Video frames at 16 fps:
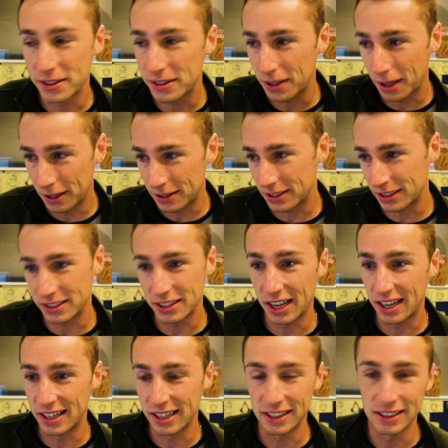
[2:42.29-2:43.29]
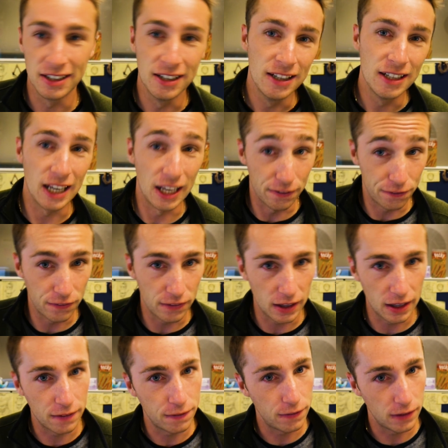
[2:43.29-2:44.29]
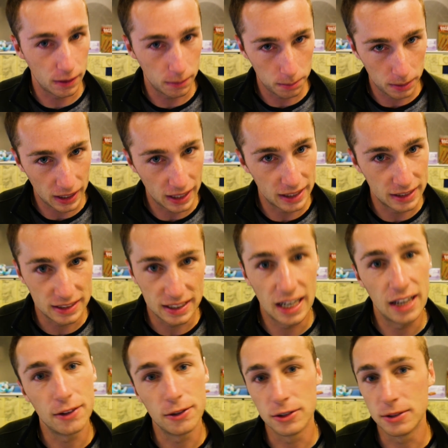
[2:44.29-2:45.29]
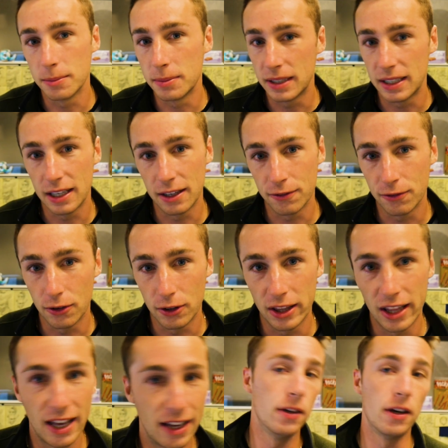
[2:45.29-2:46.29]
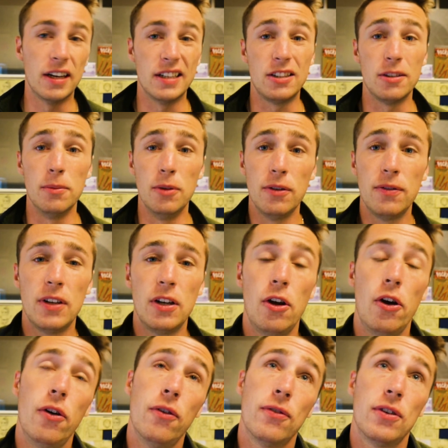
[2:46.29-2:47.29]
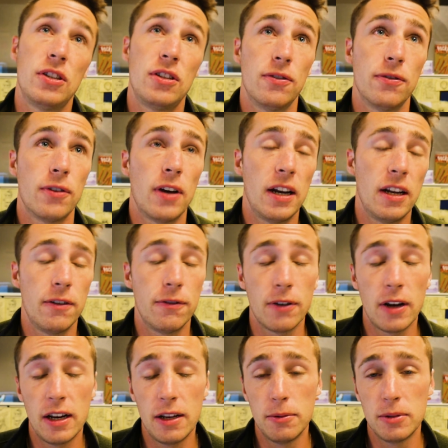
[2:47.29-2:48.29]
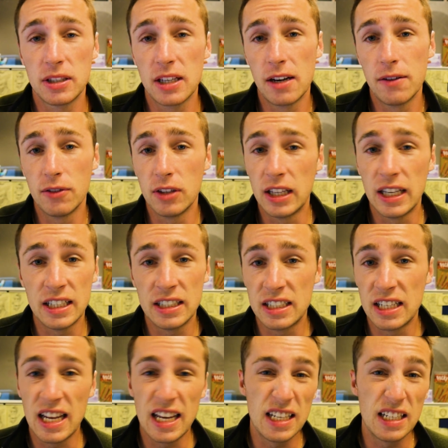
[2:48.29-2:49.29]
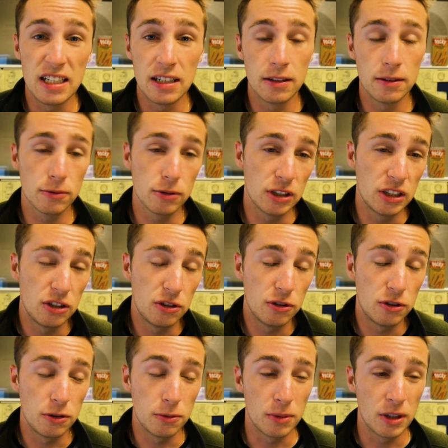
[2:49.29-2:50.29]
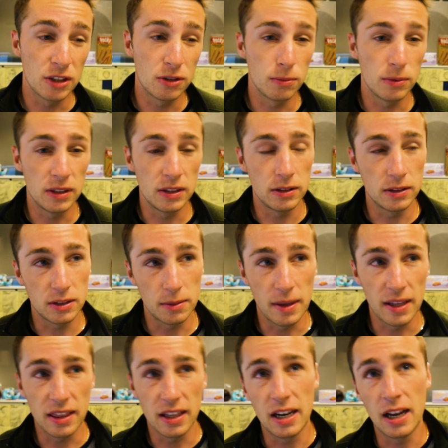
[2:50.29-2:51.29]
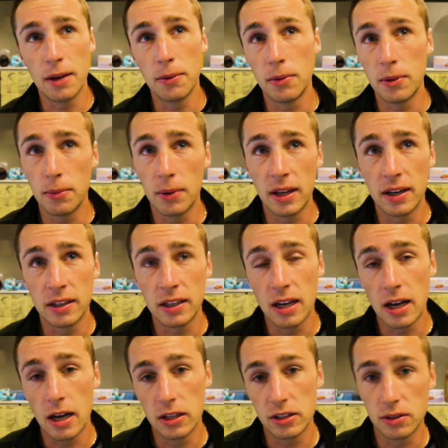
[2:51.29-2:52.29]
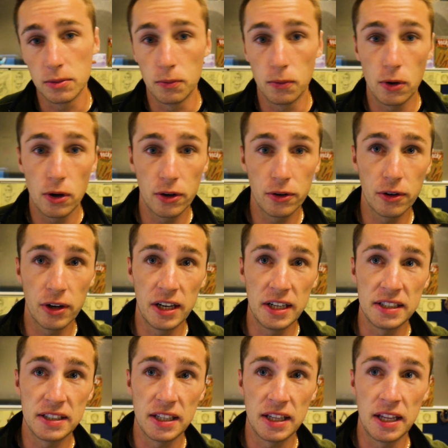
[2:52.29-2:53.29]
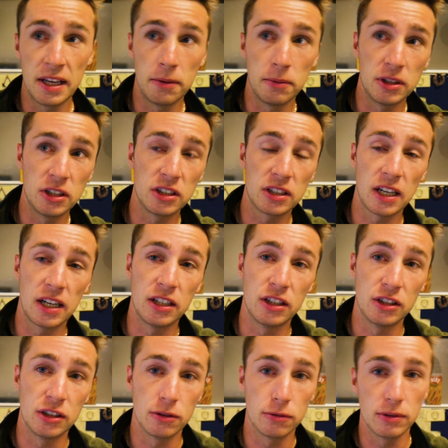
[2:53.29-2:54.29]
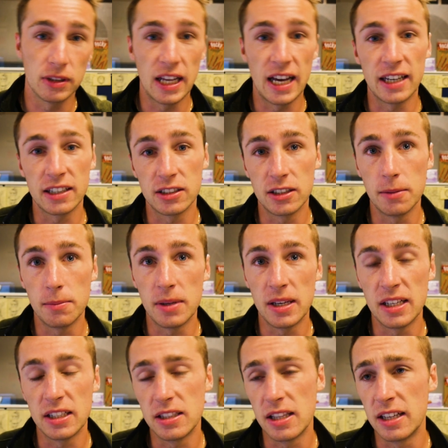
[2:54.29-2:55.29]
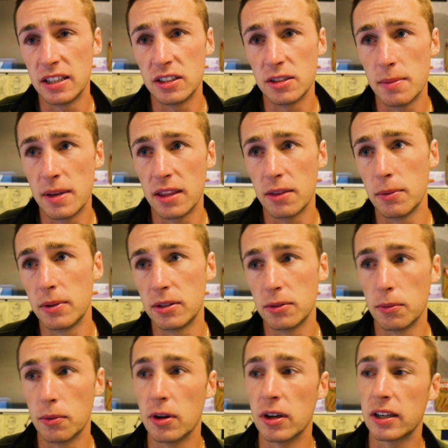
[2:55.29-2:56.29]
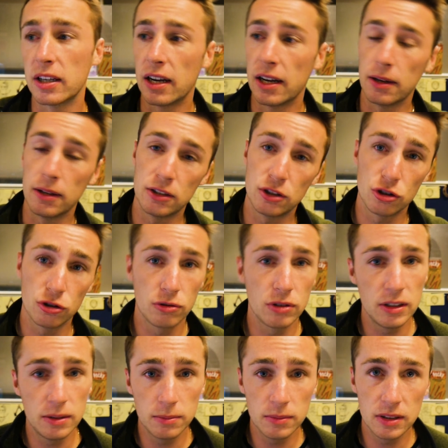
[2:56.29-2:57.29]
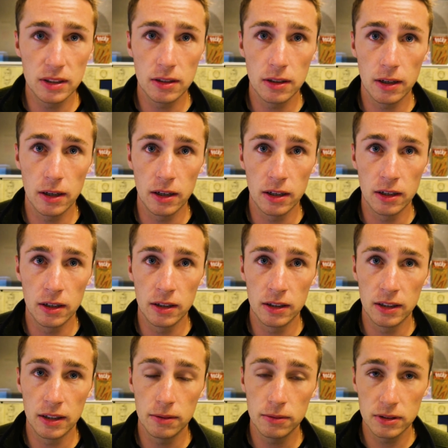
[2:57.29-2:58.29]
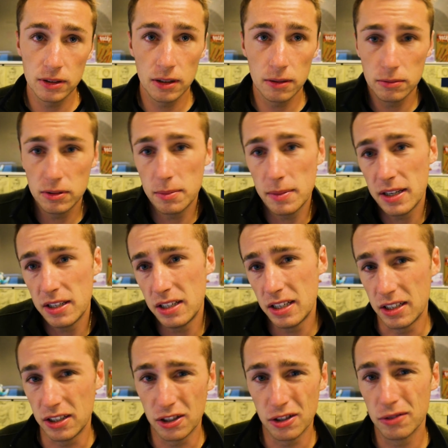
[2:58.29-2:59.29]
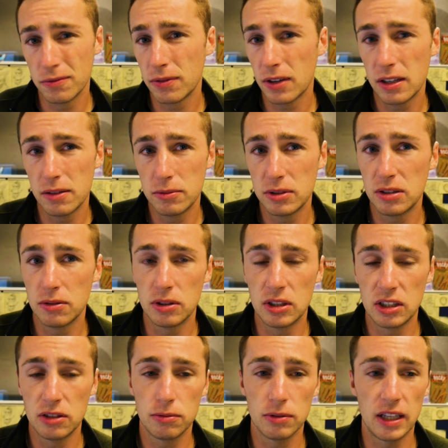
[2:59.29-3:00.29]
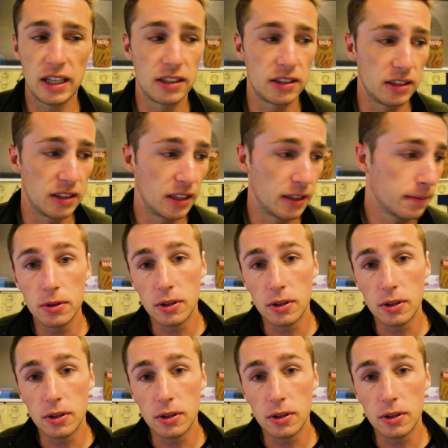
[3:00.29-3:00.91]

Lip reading: It's exciting if it pans out. There's a big if on that. All right, so moving over to Friday. Friday was kind of a lazy day, didn't really do too much. Samantha and I went and got some water ice, and then we just kind of relaxed a bit, and then Samantha went to work and I streamed, and that was about it. You know, Friday was a nice relaxing day.